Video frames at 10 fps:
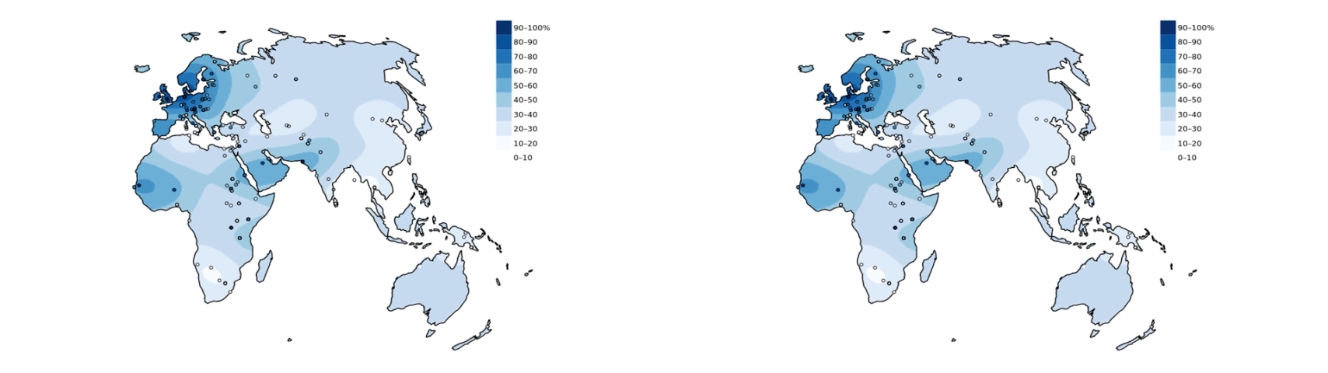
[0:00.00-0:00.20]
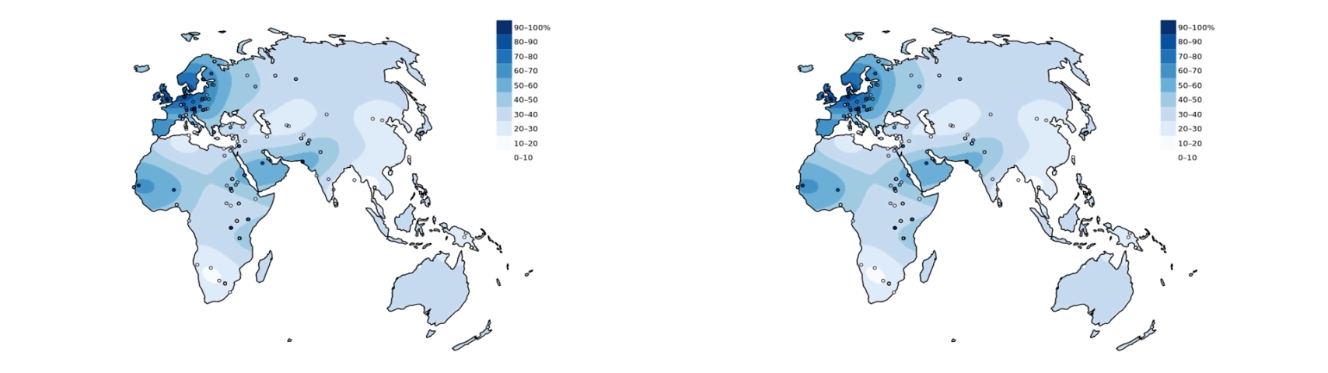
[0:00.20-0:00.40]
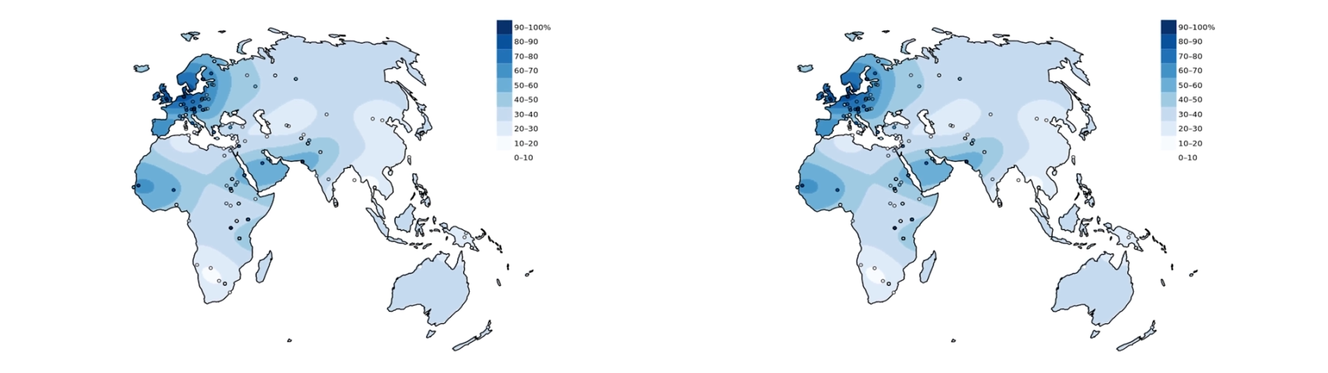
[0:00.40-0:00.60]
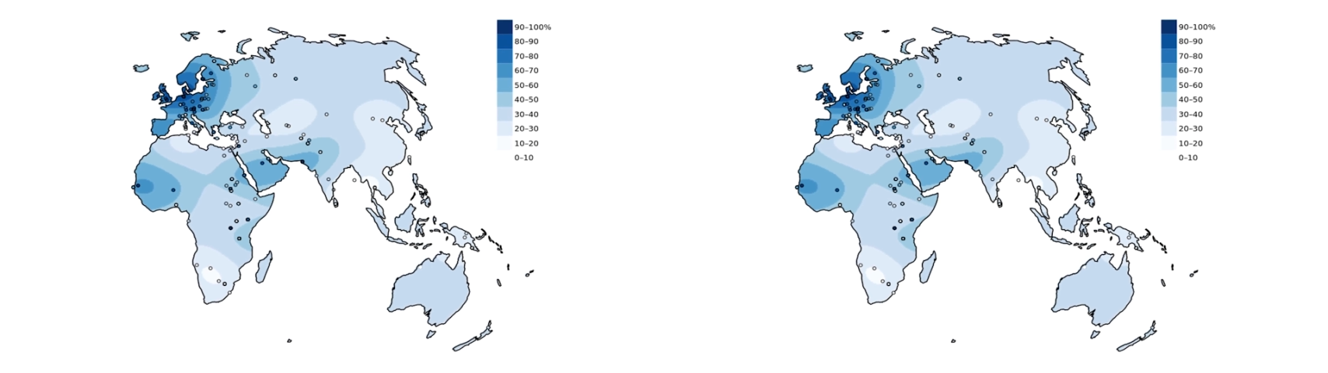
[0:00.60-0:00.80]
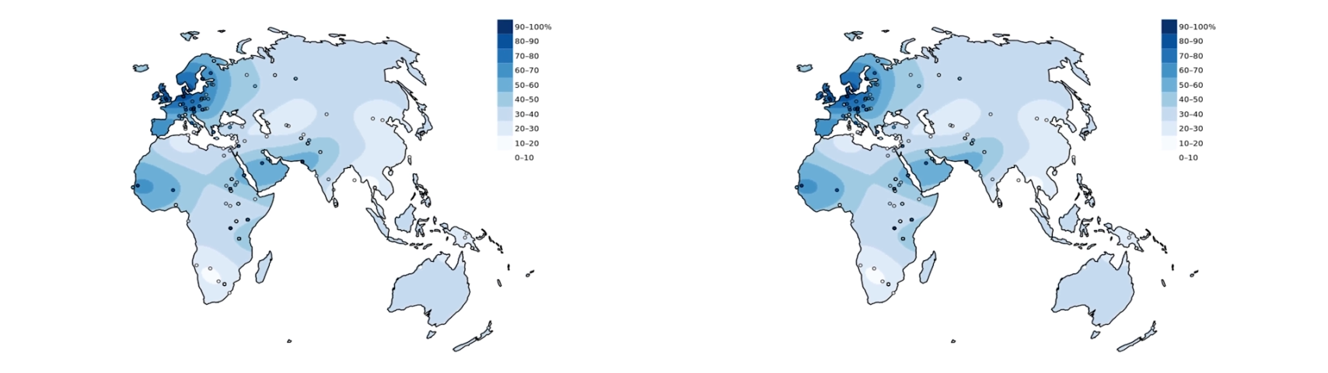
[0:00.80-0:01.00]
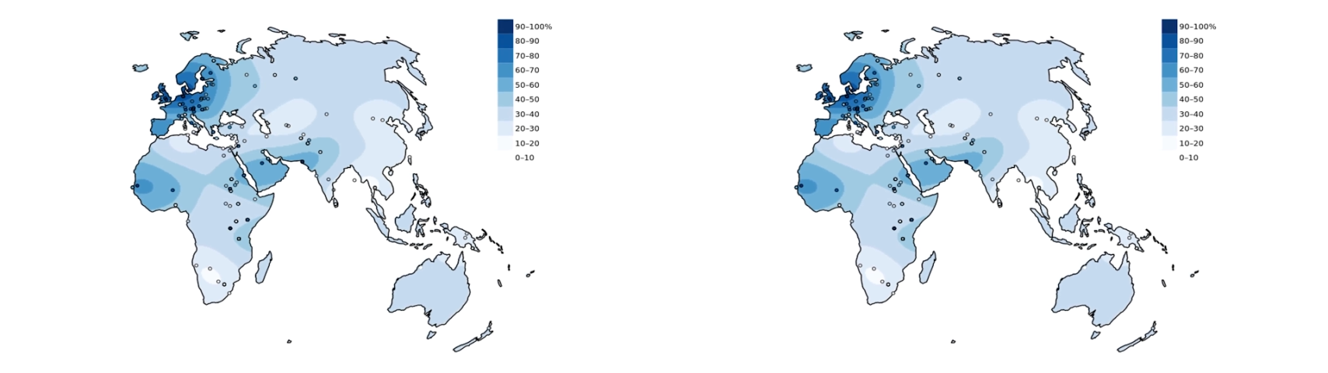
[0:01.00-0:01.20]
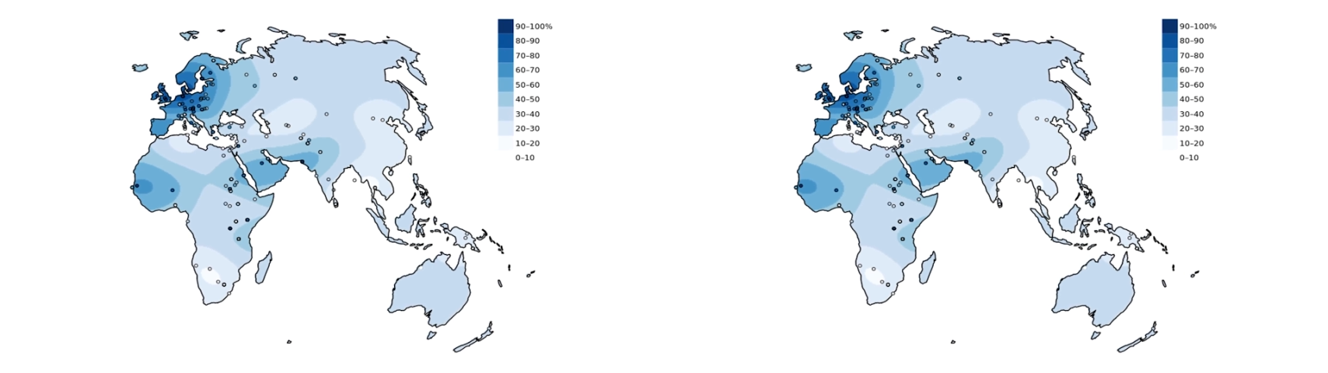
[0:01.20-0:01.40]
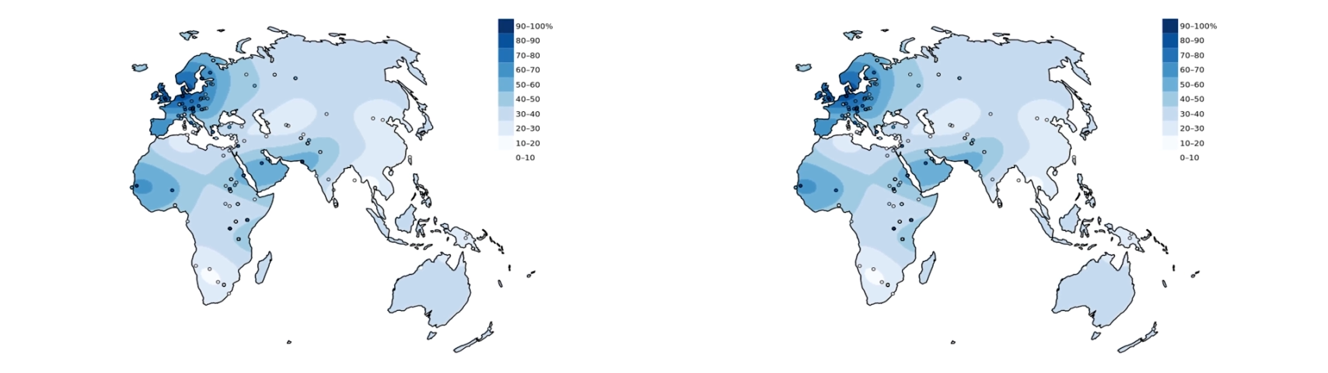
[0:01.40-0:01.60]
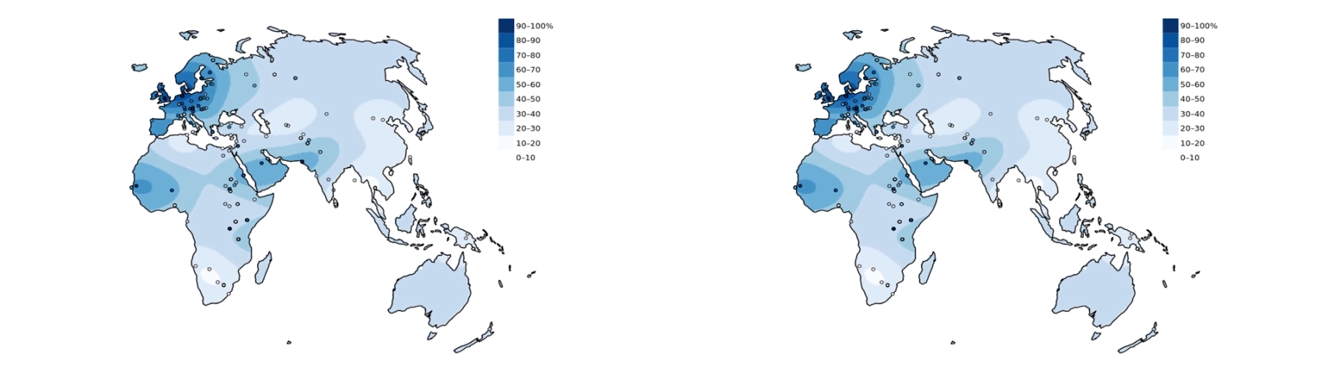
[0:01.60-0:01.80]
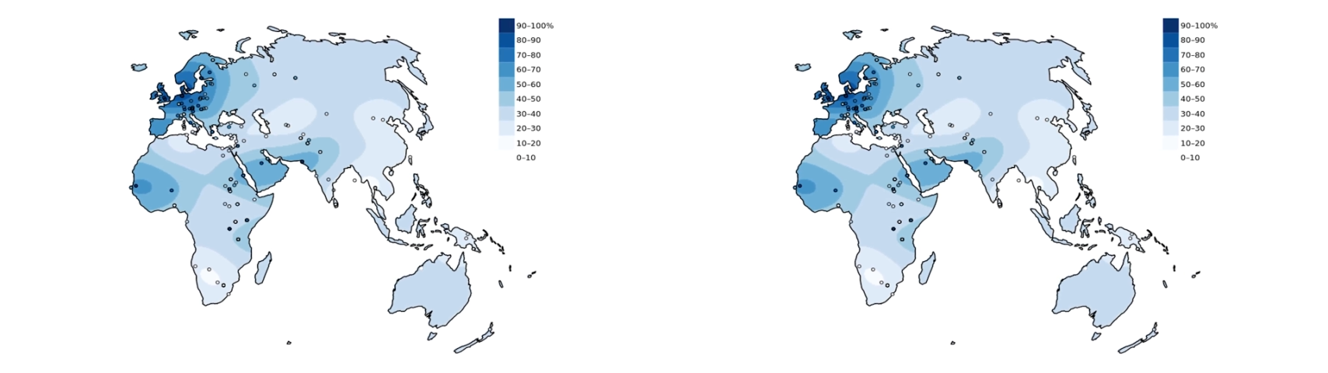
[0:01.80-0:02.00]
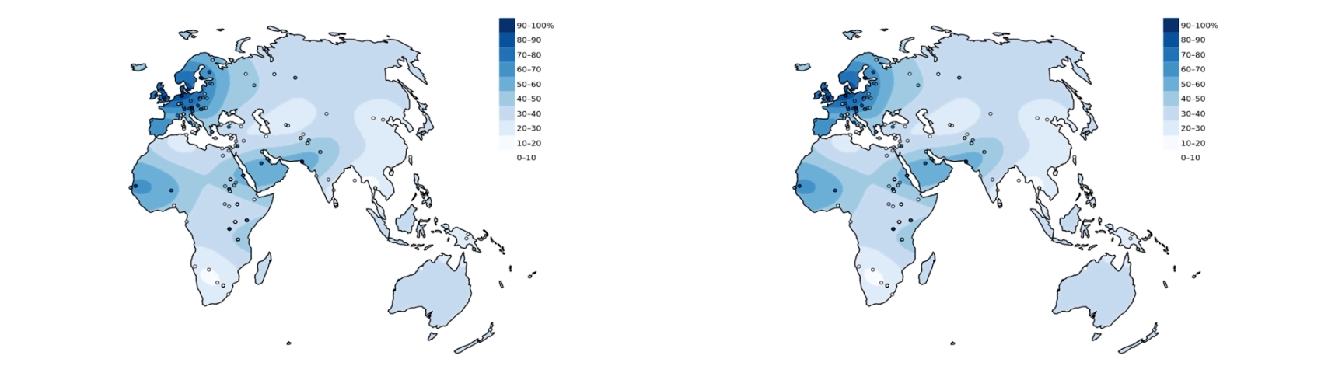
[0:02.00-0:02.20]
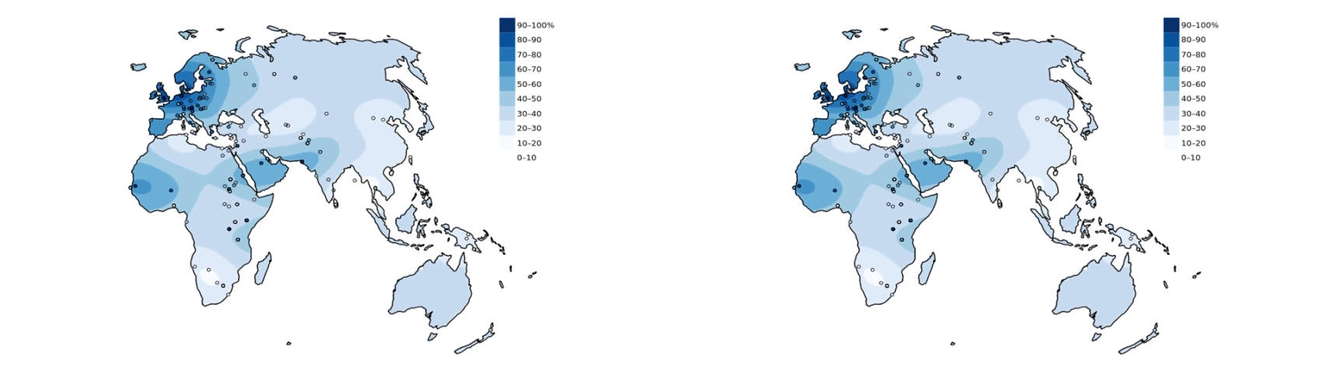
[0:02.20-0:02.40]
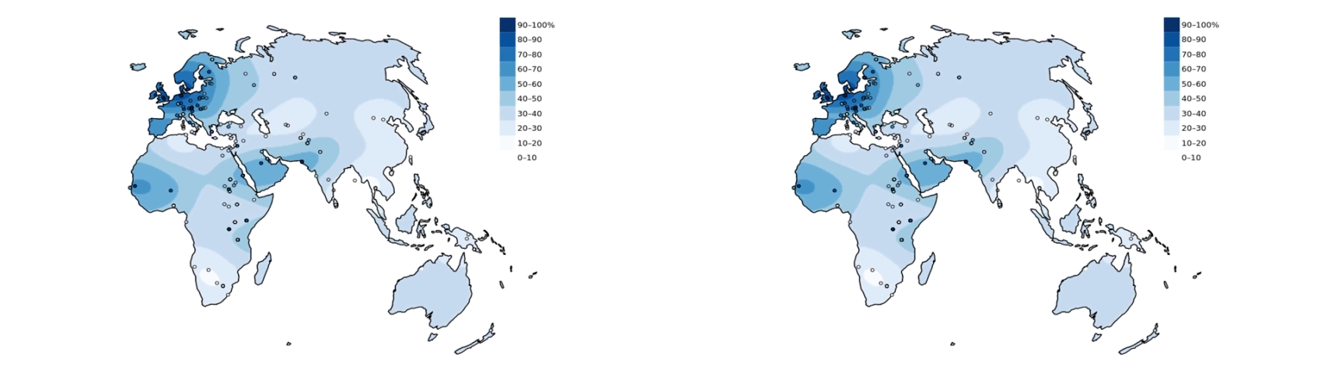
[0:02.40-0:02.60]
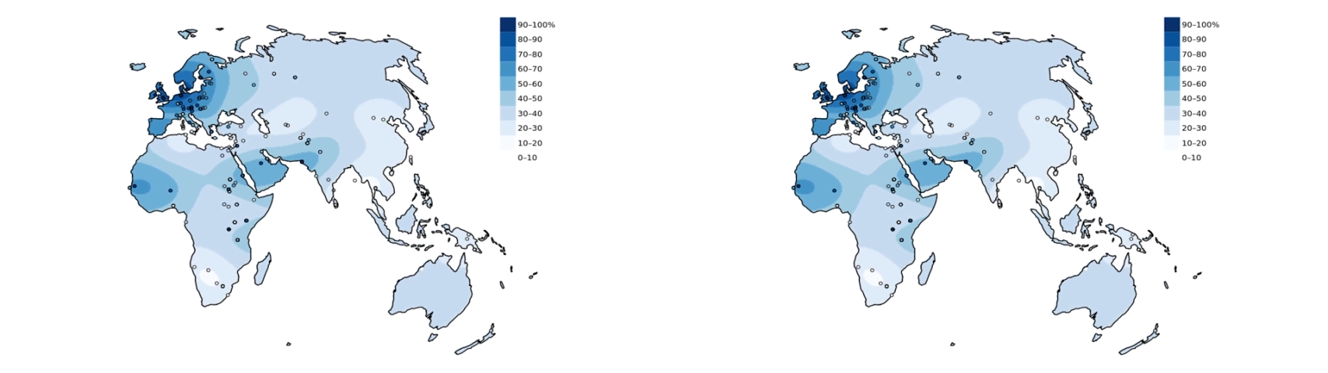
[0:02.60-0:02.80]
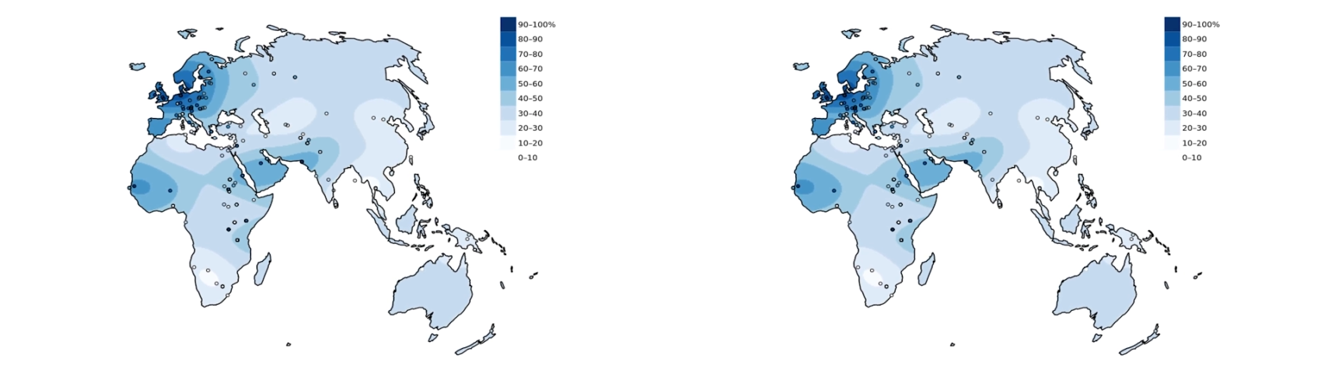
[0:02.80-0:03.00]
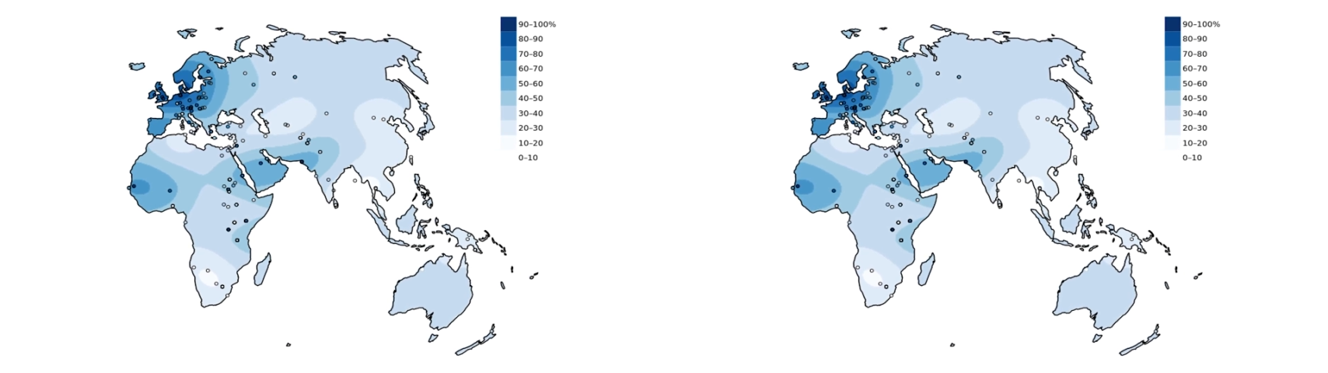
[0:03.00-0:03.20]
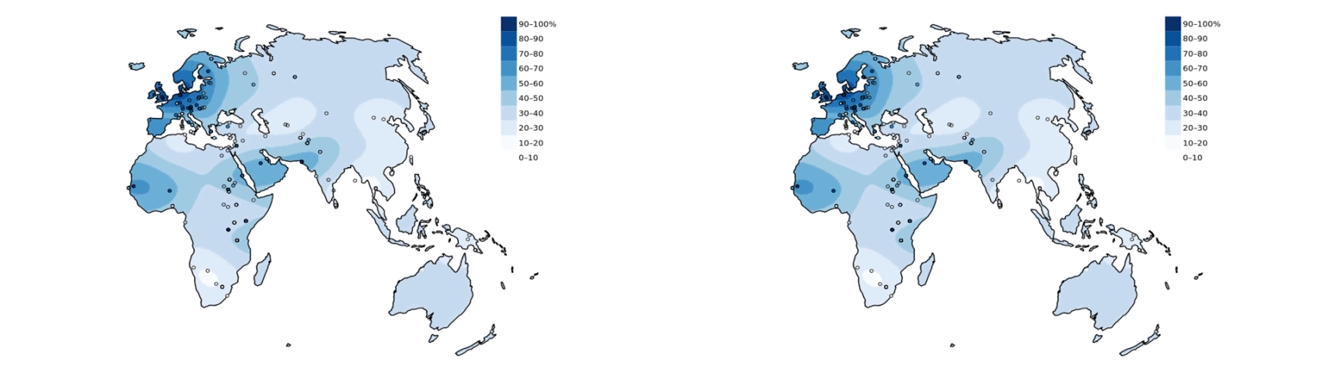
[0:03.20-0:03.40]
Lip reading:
No face is visible, so there are no lips to read.